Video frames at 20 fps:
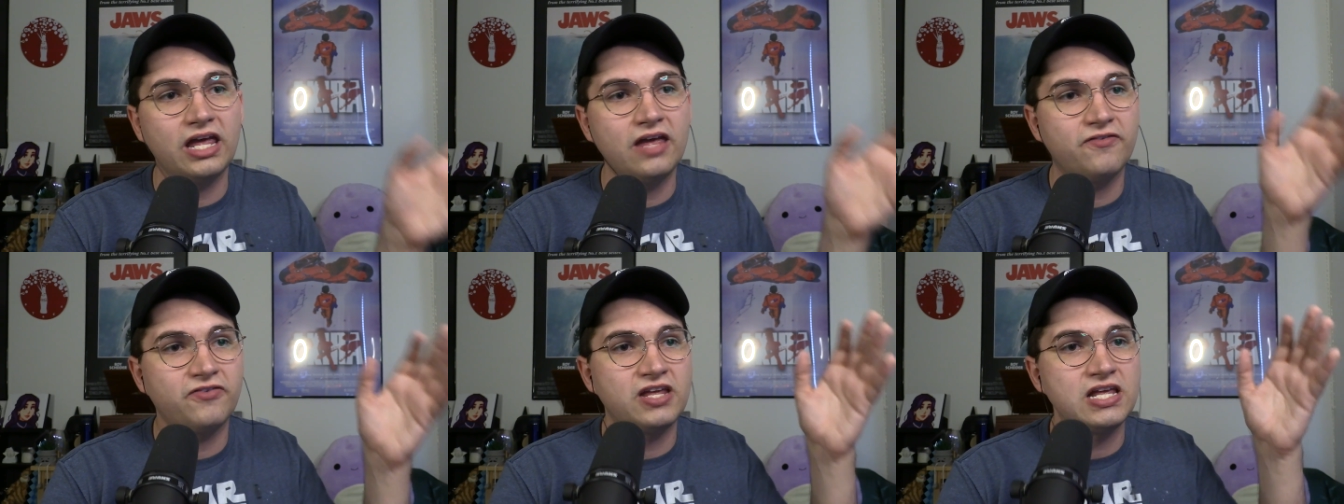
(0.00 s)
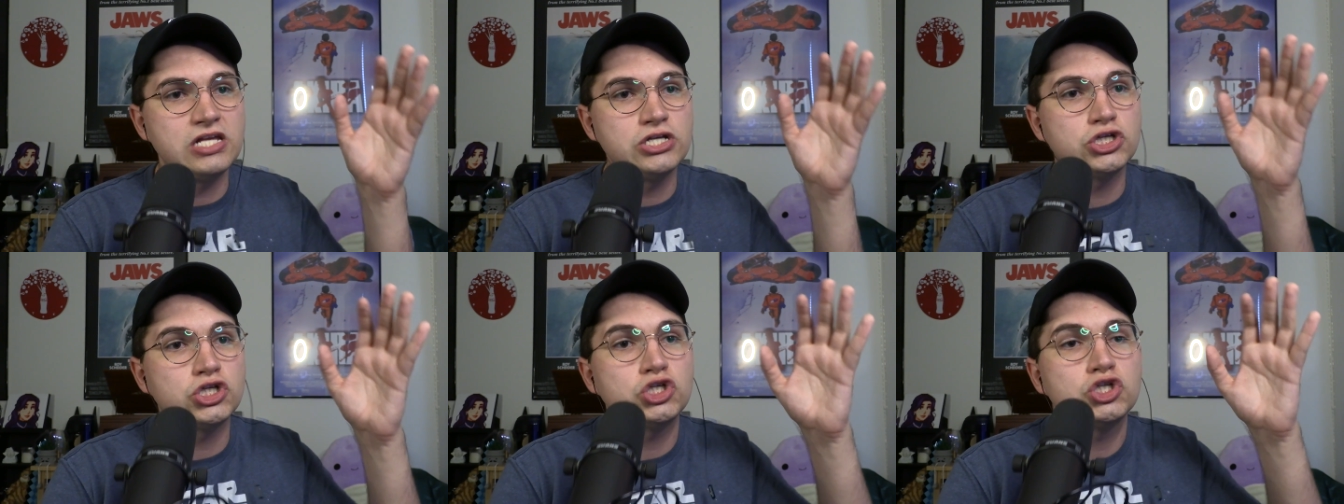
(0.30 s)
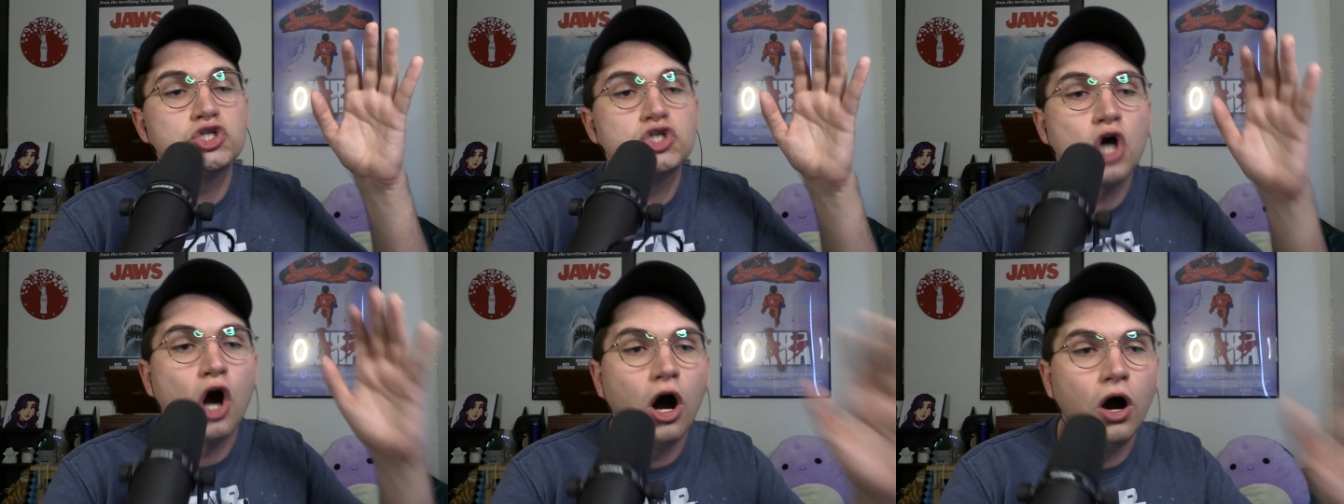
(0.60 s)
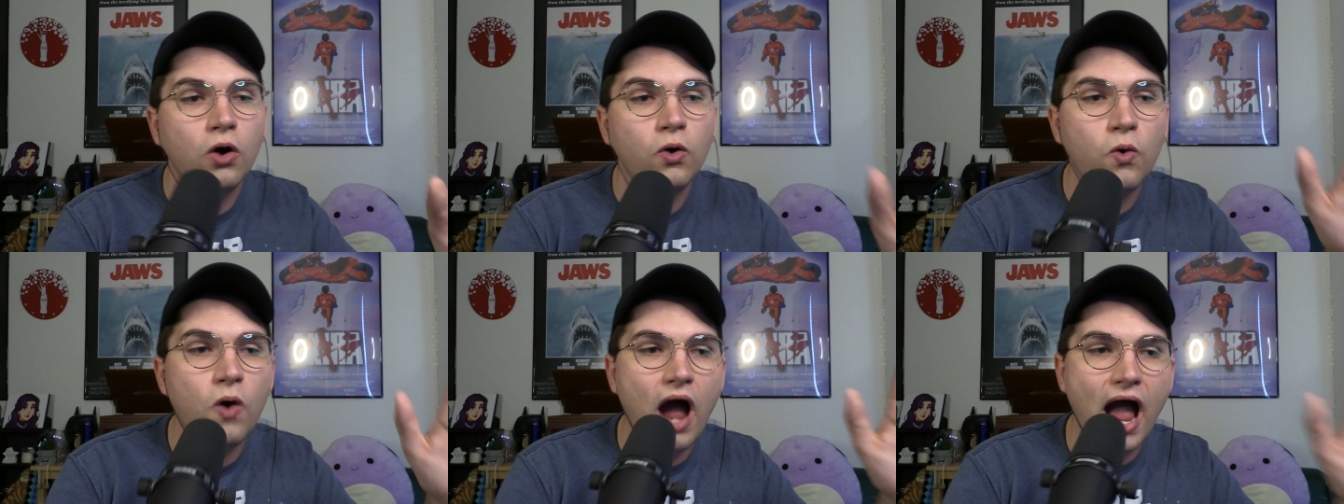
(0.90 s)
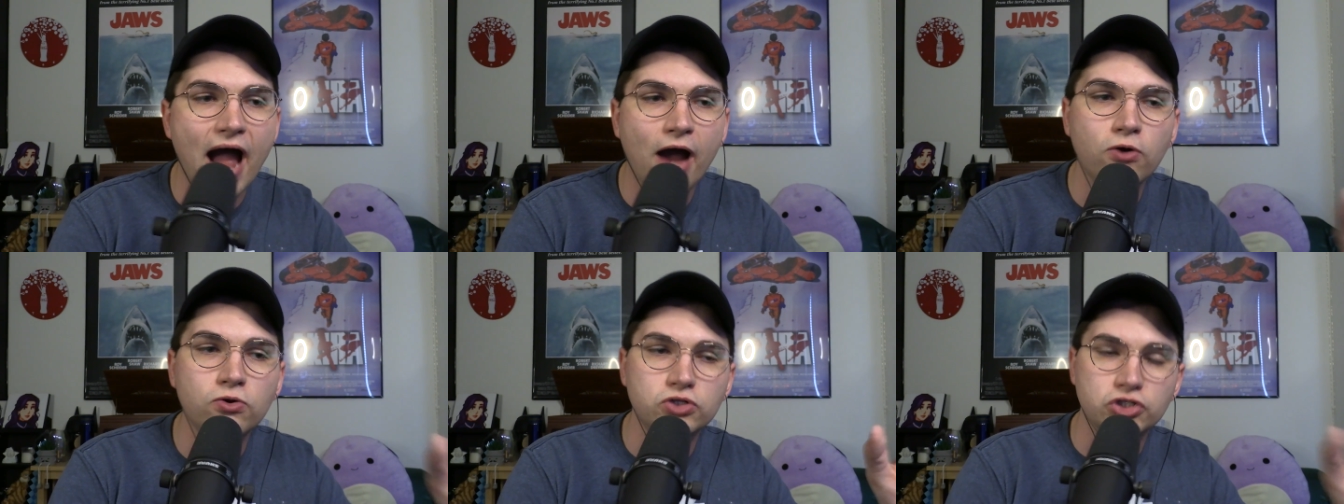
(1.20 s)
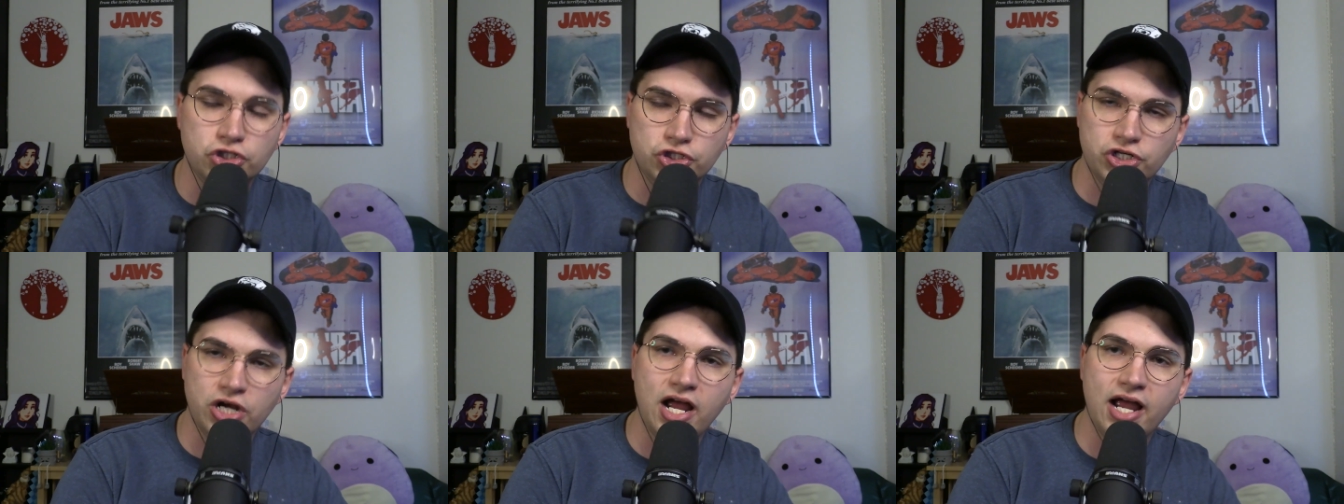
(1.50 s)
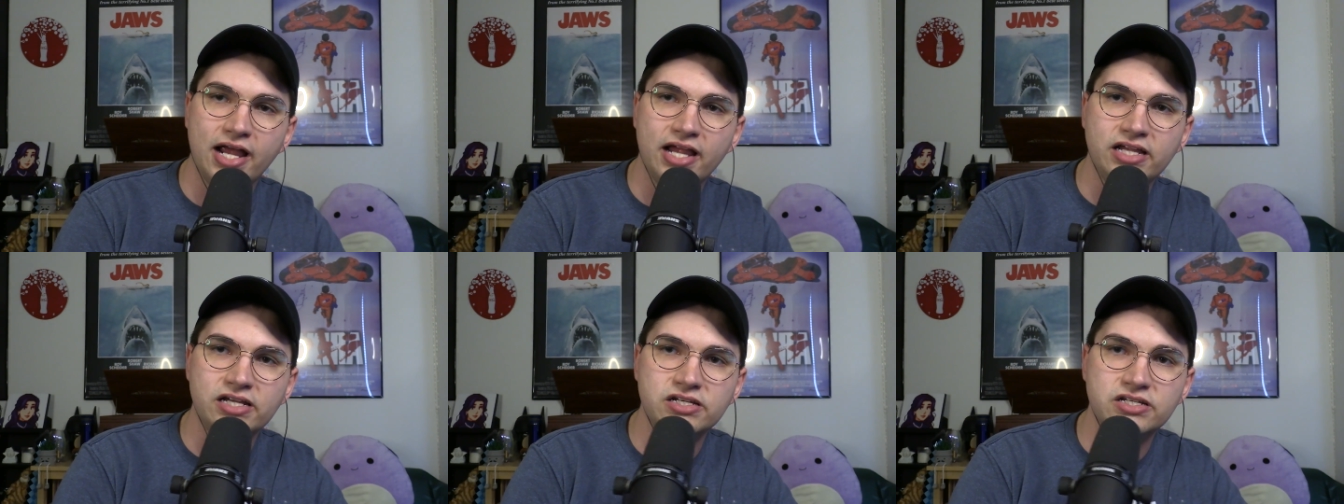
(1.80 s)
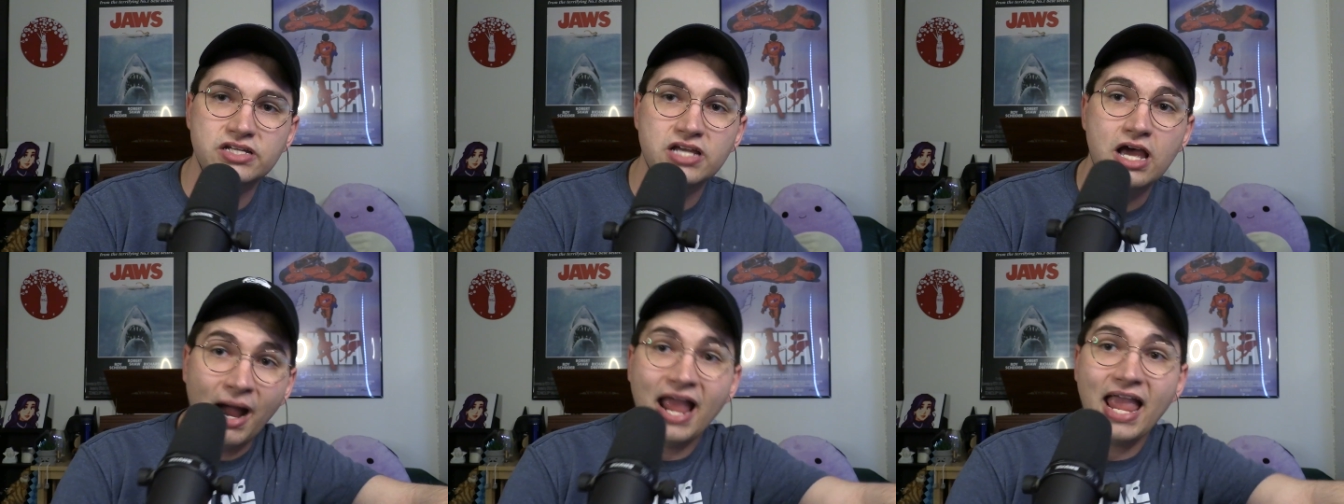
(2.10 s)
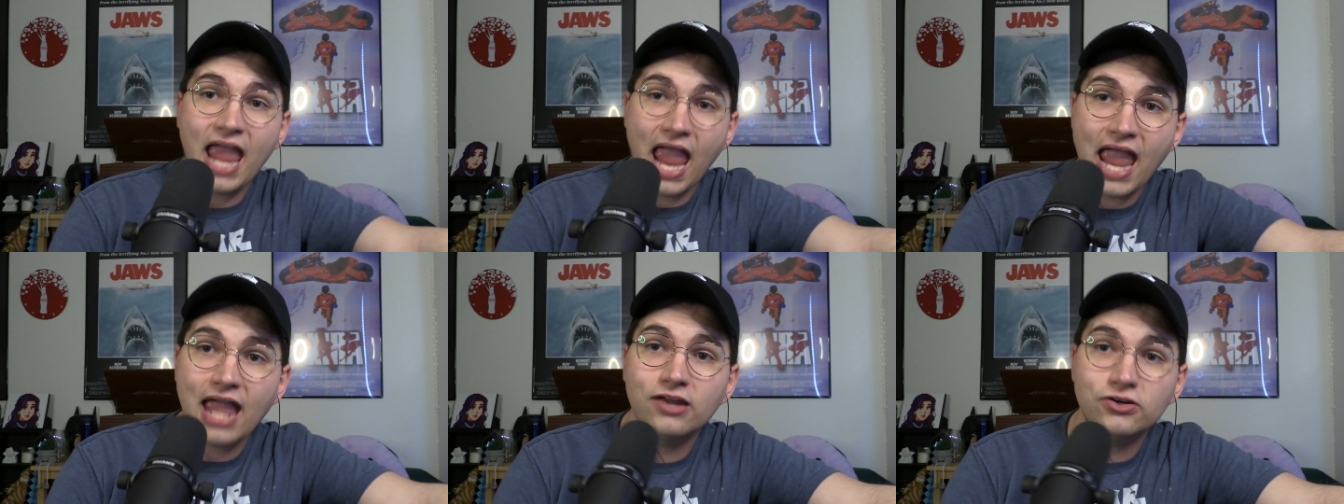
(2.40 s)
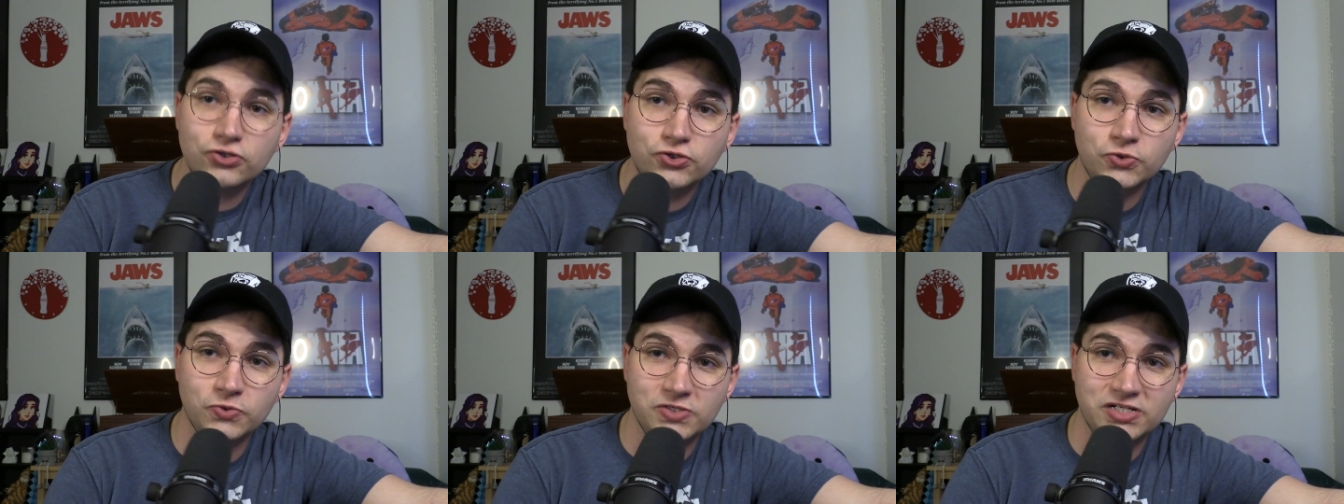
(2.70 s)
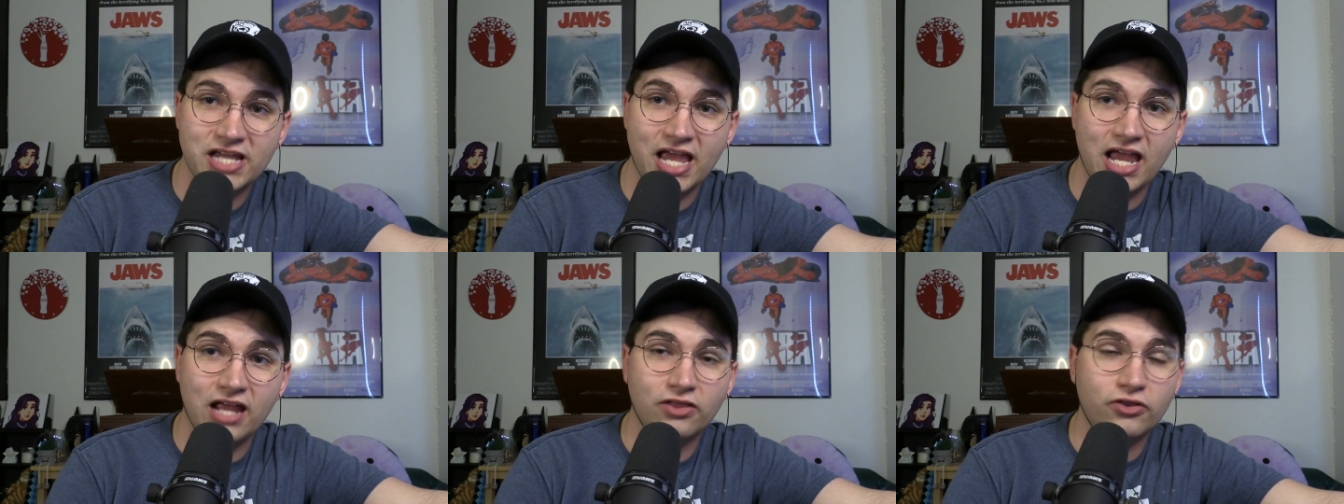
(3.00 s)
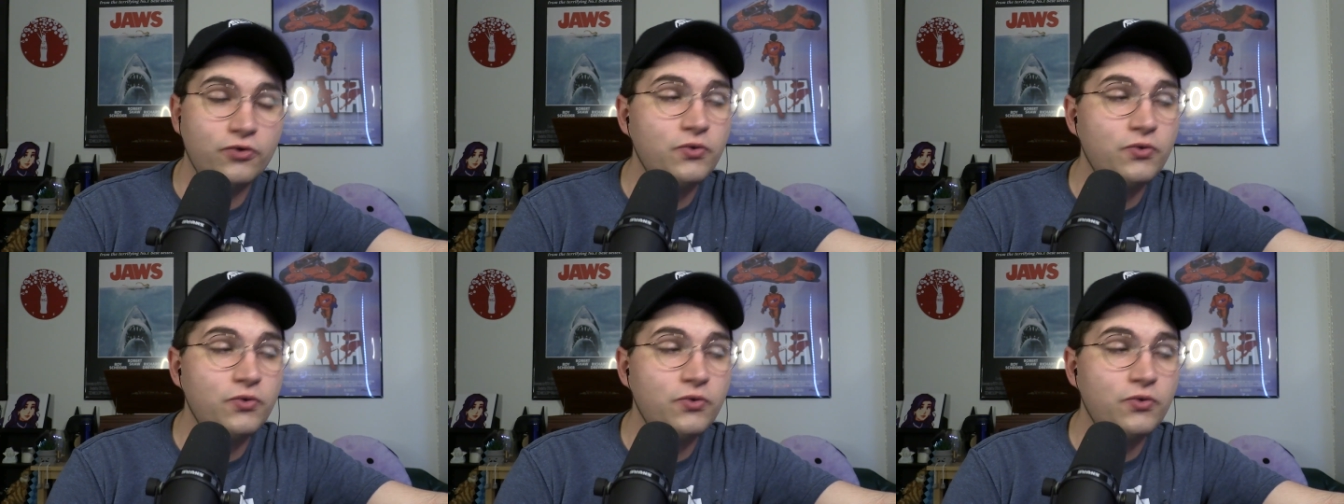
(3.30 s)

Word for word: if he's so outshined by Andrew Tate.